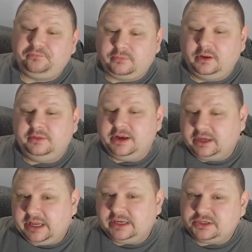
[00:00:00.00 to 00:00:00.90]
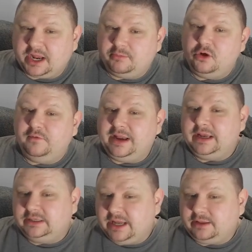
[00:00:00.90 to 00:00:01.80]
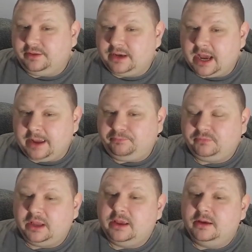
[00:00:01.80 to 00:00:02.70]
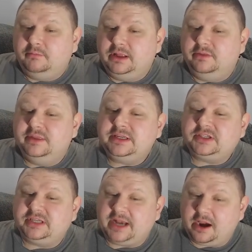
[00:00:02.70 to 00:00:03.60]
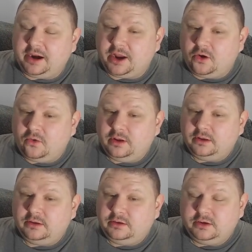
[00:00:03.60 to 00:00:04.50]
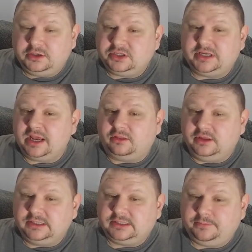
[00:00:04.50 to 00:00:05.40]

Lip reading: then the king's got to move and he could take the knight. But in this scenario, you could just take this.